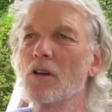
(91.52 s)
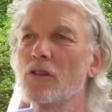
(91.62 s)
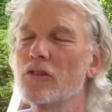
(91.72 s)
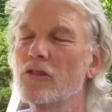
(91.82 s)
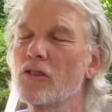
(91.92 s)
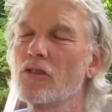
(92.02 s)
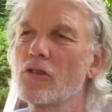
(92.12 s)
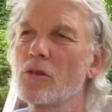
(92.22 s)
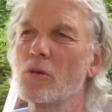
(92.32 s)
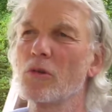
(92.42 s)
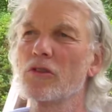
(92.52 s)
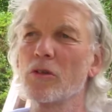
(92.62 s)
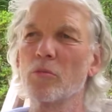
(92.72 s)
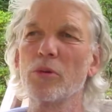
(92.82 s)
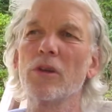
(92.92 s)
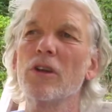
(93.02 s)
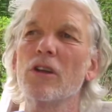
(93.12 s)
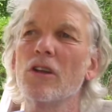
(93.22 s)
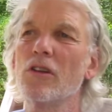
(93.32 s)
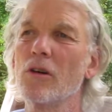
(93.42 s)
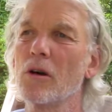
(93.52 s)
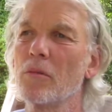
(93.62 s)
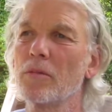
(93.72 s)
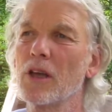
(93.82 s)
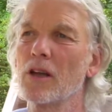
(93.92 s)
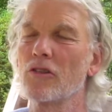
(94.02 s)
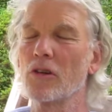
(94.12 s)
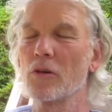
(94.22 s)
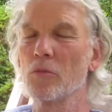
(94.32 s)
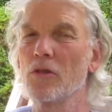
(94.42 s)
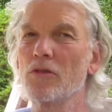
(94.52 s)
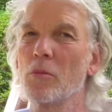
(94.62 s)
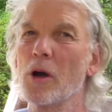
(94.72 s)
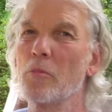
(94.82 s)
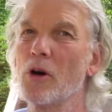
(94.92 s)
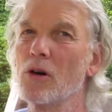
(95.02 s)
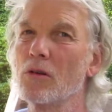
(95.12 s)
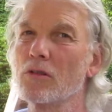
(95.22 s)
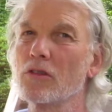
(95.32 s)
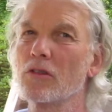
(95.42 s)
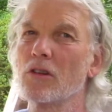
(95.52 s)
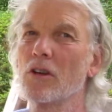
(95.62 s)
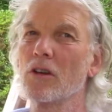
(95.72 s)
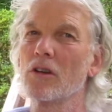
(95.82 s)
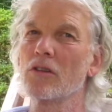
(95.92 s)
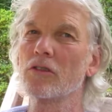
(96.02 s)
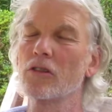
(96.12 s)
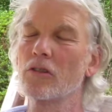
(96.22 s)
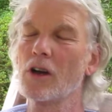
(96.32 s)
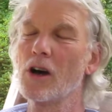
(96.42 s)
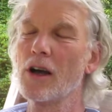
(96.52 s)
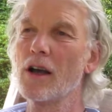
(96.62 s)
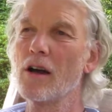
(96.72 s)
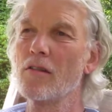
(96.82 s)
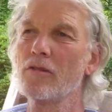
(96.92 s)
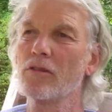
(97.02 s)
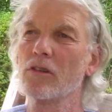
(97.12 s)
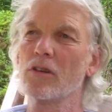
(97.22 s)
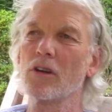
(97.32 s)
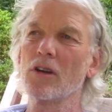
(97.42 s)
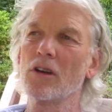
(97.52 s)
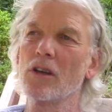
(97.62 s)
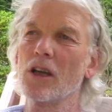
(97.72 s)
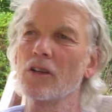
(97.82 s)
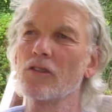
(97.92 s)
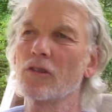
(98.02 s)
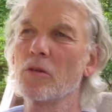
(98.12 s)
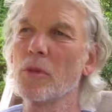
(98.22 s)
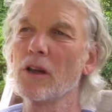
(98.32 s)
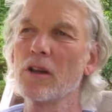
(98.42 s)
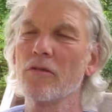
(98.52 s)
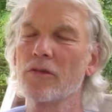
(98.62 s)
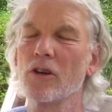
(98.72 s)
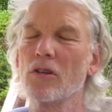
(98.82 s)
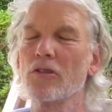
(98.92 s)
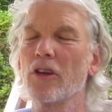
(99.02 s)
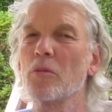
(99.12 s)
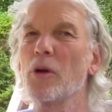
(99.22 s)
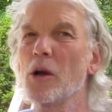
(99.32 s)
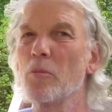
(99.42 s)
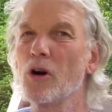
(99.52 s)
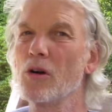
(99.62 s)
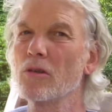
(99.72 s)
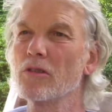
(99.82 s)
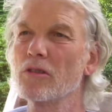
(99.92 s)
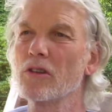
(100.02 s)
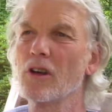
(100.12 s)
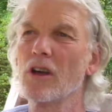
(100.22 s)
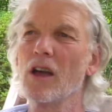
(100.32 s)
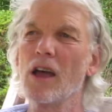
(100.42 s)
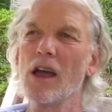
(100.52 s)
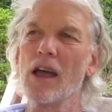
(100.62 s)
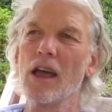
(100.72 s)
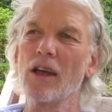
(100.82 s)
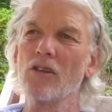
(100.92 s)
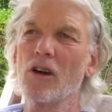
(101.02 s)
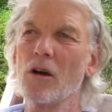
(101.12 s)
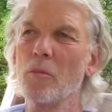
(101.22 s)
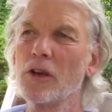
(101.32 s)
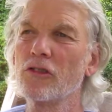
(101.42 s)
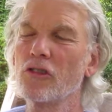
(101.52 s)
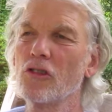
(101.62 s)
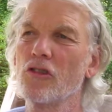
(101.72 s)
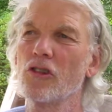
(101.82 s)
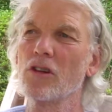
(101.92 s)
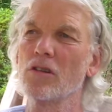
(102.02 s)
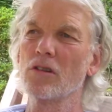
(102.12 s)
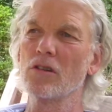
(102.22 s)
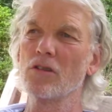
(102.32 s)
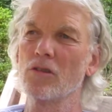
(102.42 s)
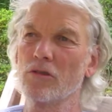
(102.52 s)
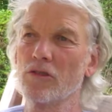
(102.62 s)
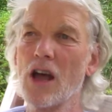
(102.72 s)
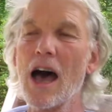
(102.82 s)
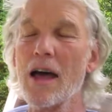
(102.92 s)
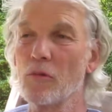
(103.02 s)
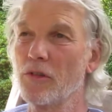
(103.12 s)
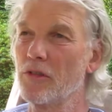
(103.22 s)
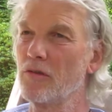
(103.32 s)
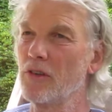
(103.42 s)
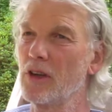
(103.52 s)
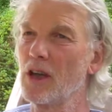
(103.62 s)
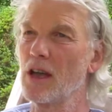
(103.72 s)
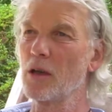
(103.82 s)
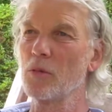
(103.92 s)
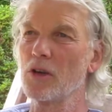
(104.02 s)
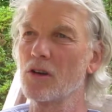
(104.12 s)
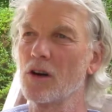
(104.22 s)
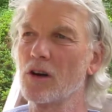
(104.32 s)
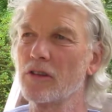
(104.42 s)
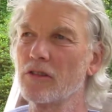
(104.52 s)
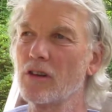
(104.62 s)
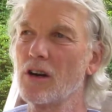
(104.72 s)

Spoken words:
surgery was completed, the cancer had moved to my bones. So now I have cancer in my lymph nodes and my bones. And my surgeon, who's not with the VA because